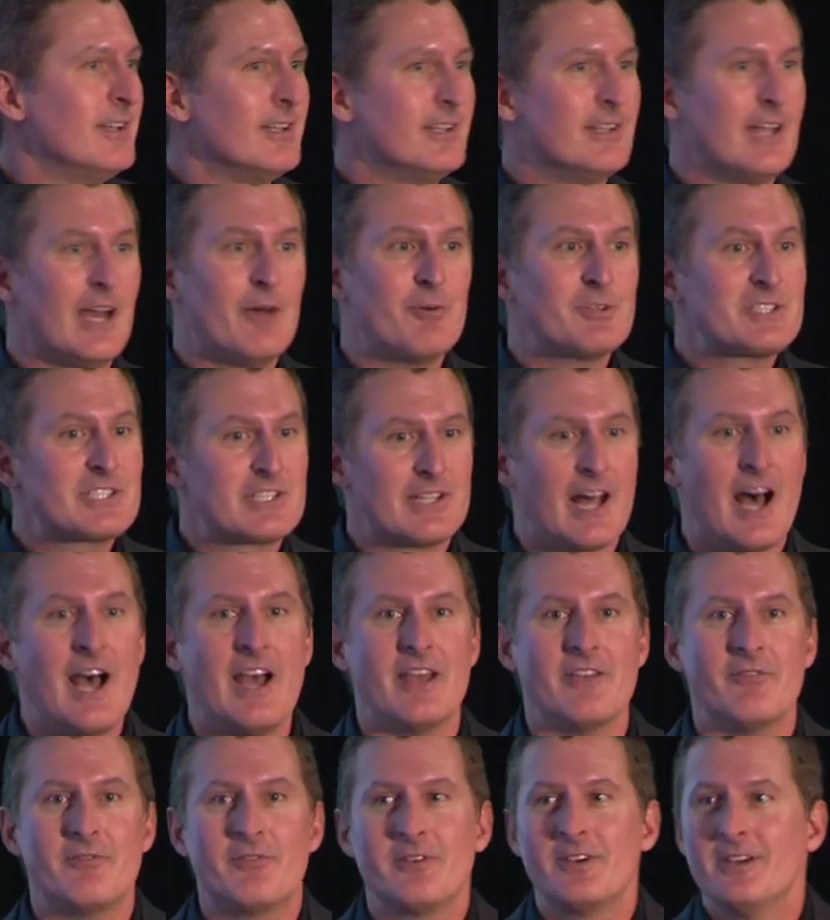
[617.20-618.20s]
That was
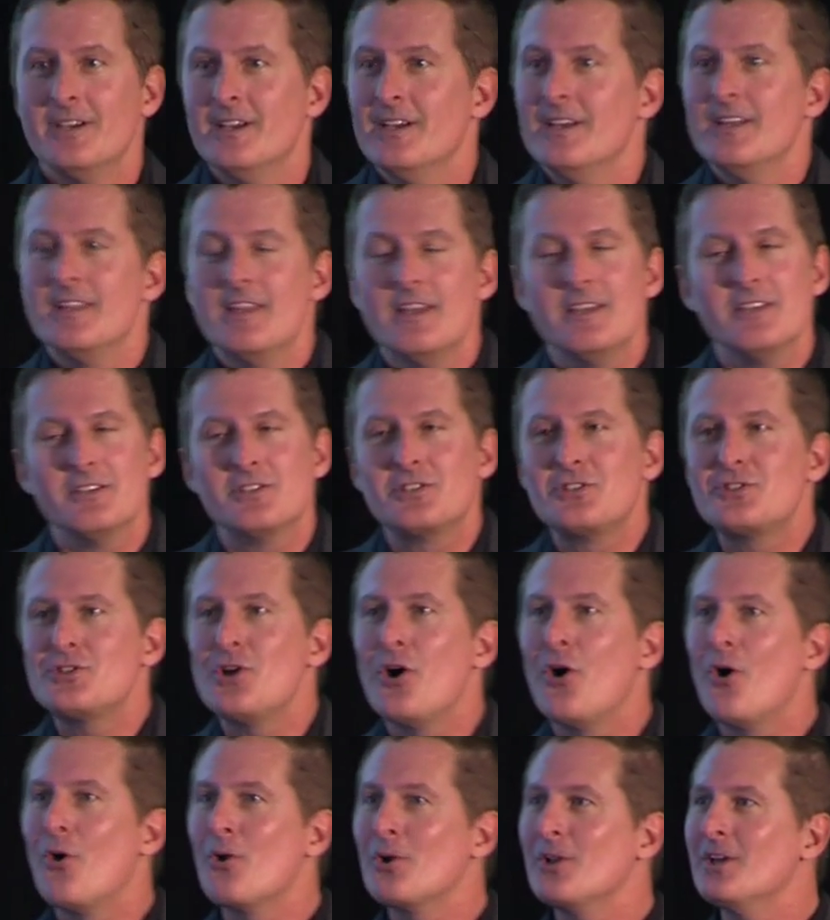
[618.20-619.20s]
life. It is
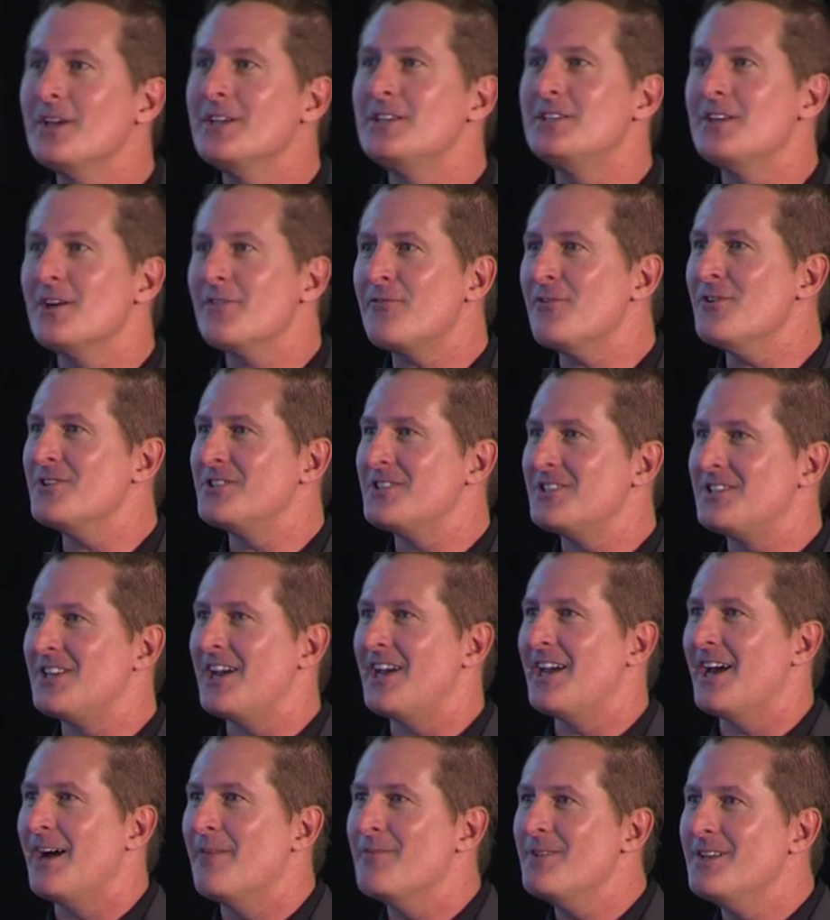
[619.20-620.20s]
totally different
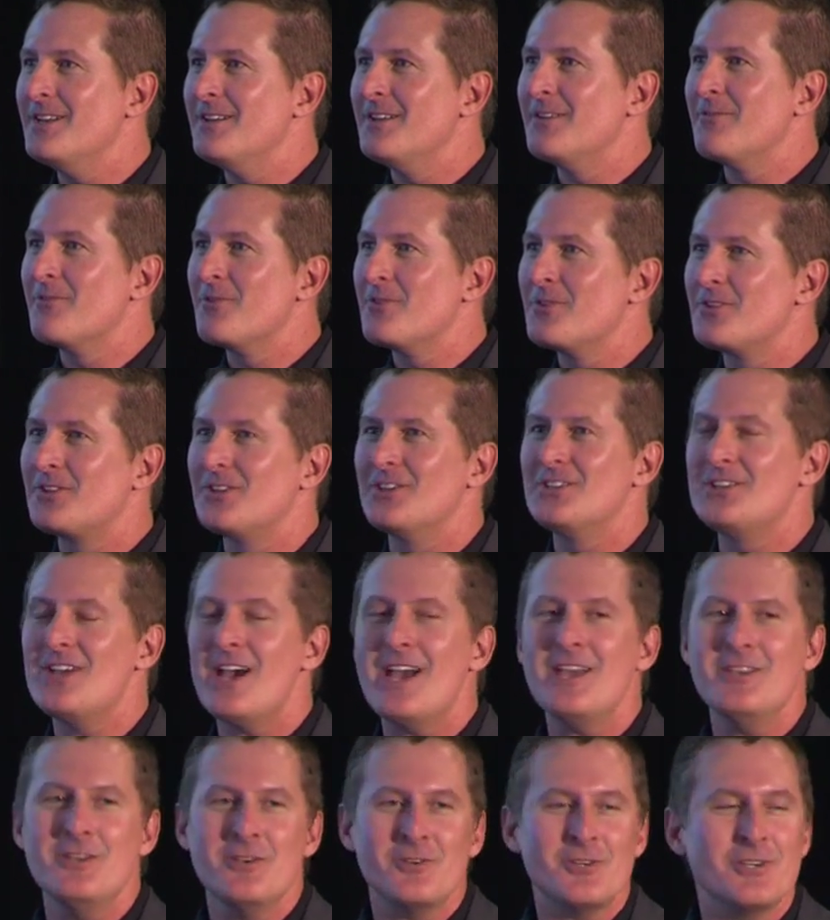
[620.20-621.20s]
today. I mean,
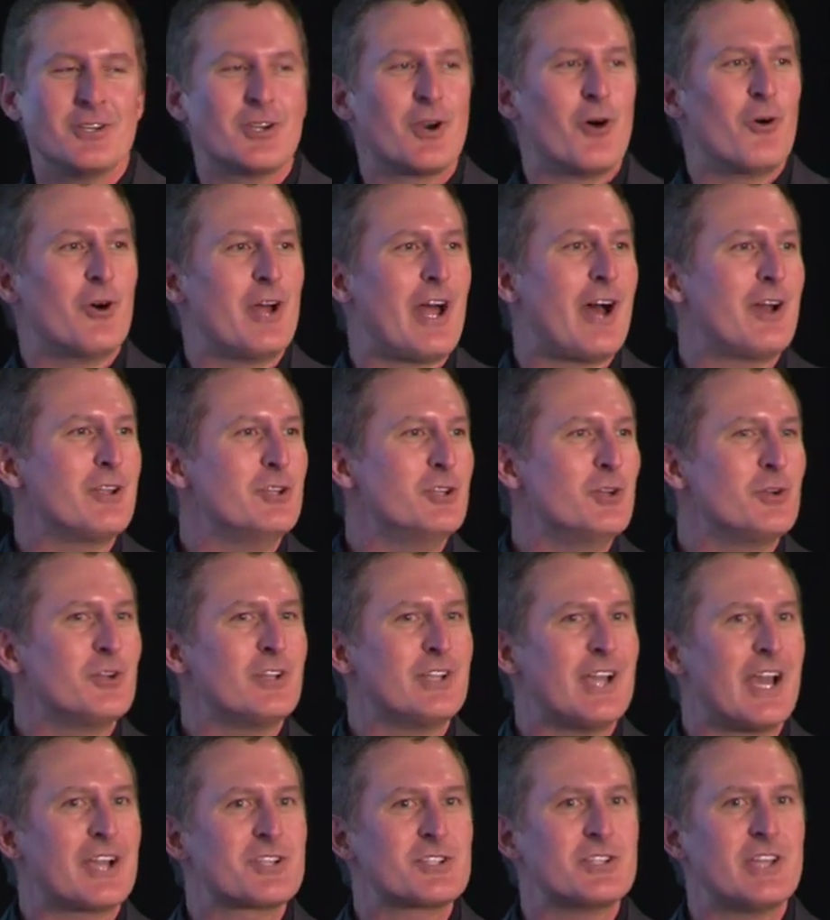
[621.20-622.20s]
today you can go out and you
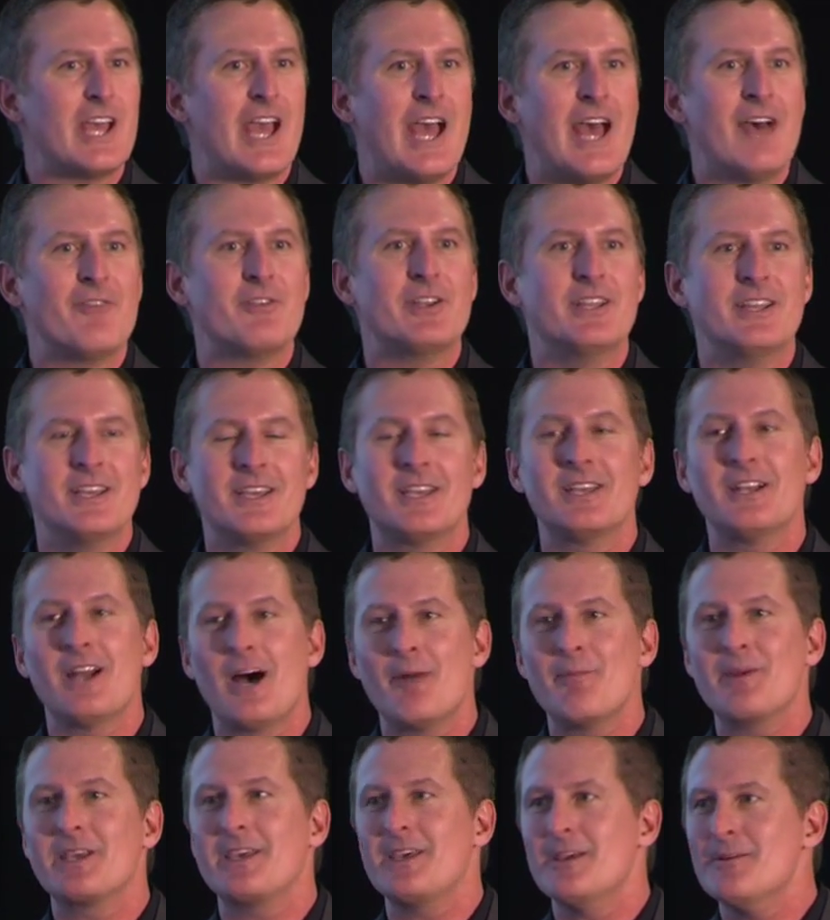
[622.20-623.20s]
can actually have an
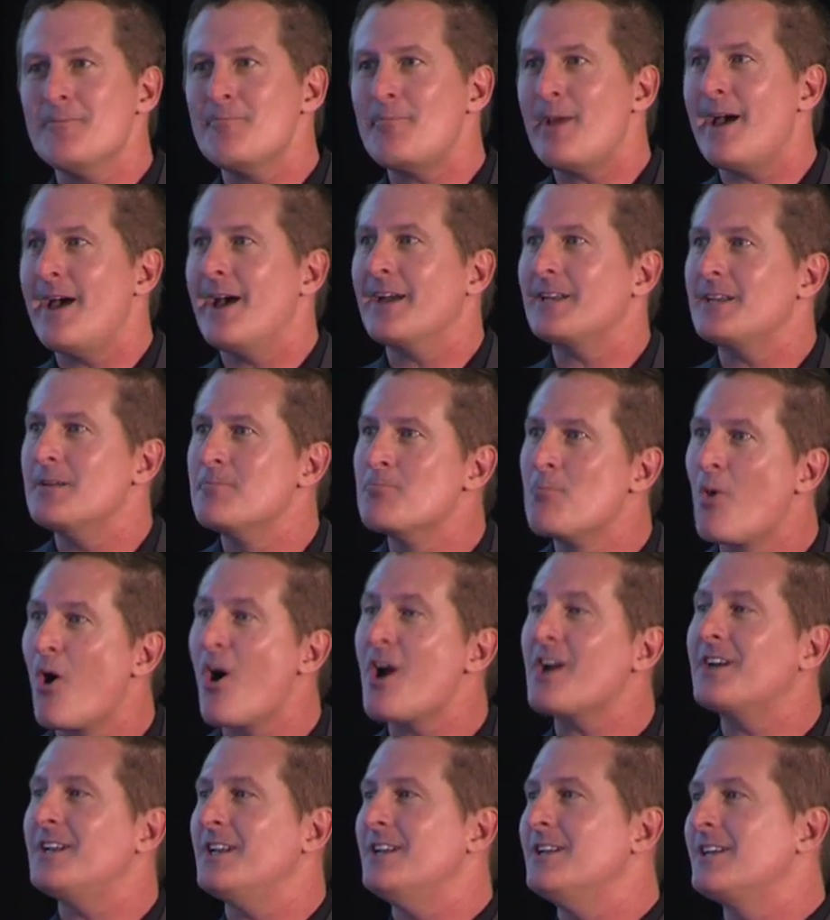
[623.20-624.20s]
economic impact in
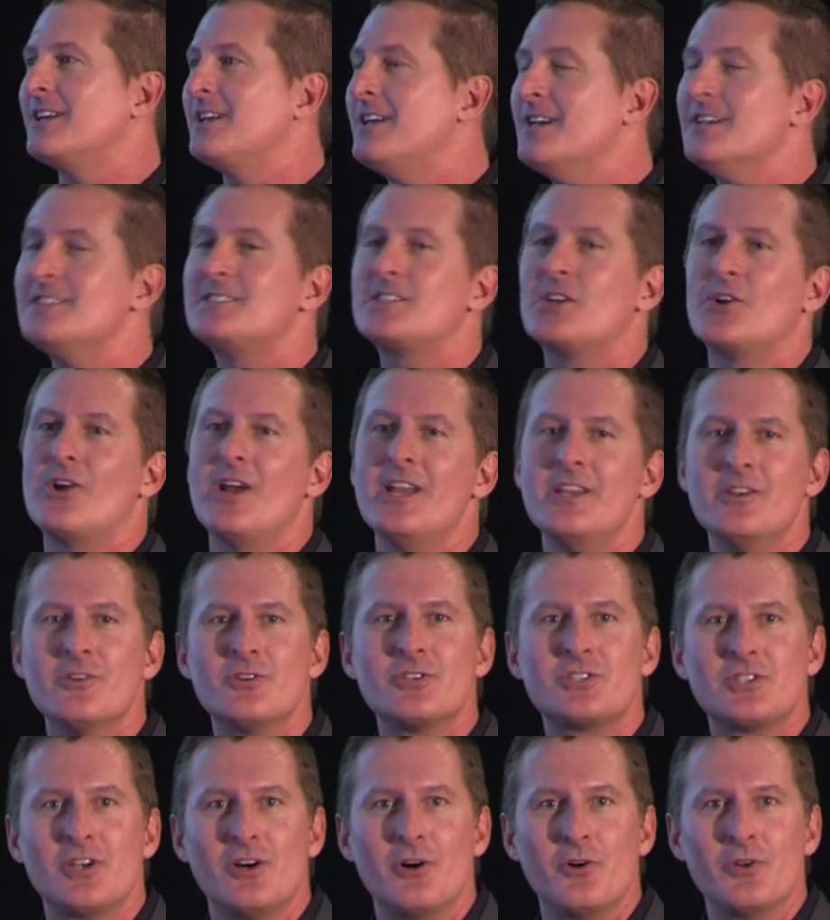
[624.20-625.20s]
marketing to kids that are 8
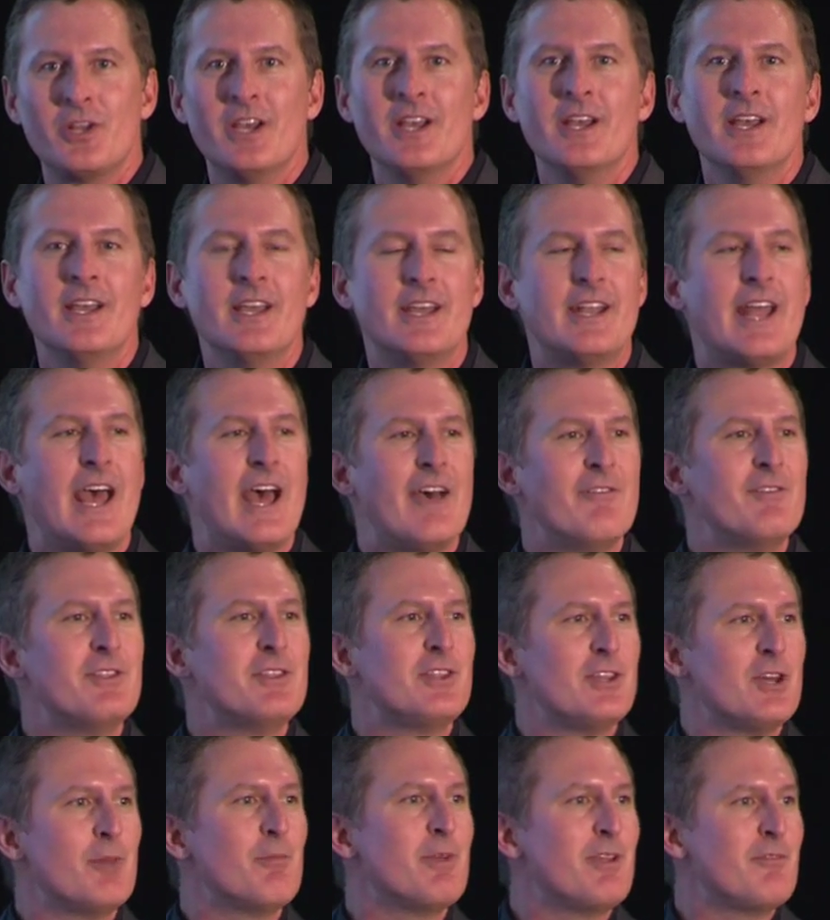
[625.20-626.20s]
years old and having
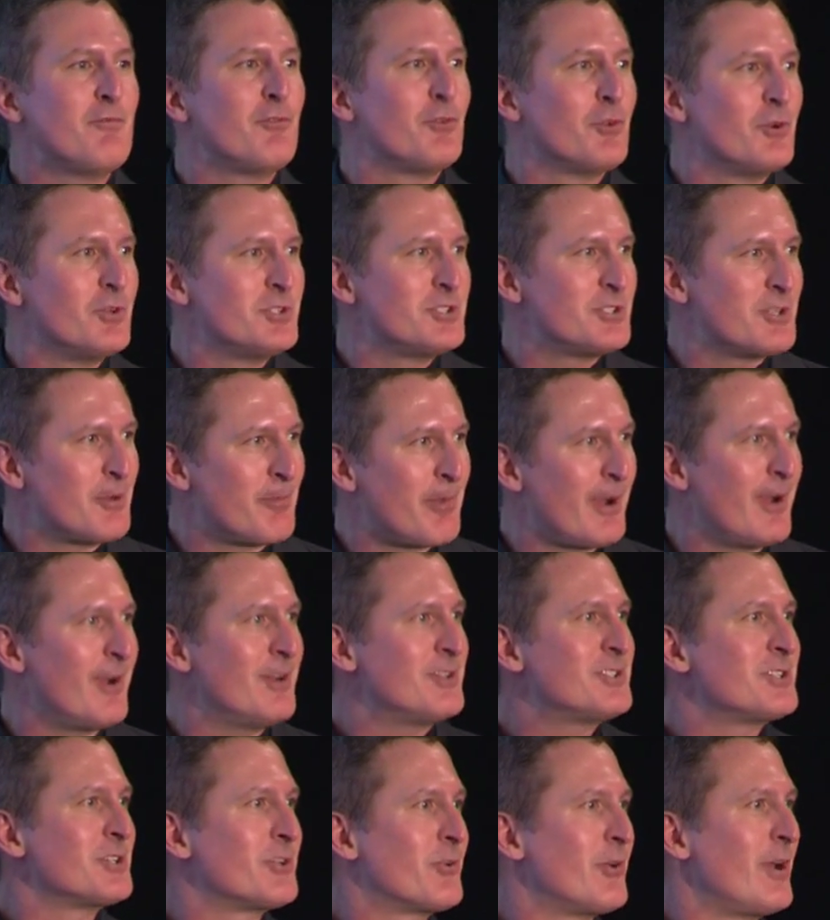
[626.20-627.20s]
them influence their
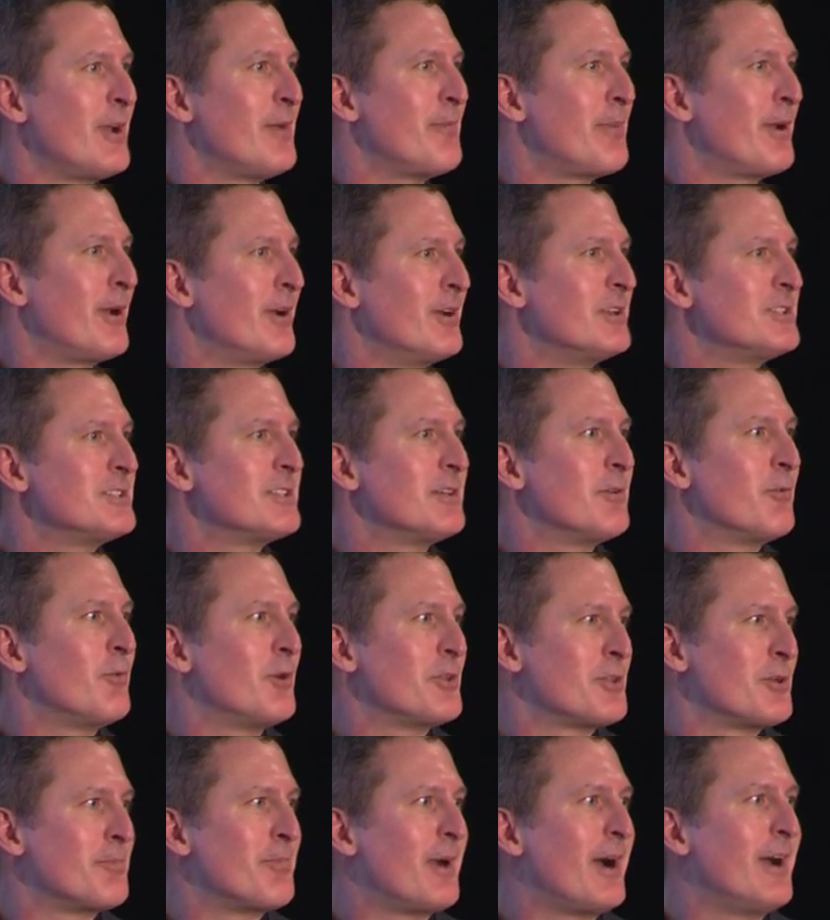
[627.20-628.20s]
parents and grandparents and
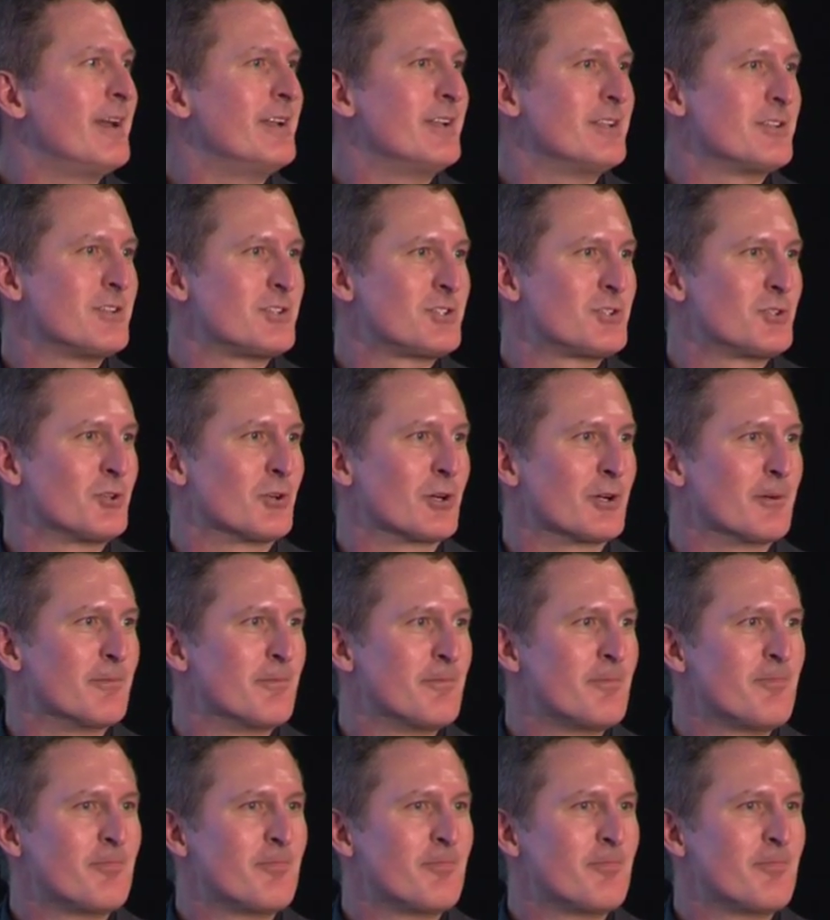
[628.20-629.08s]
what they're buying at the store.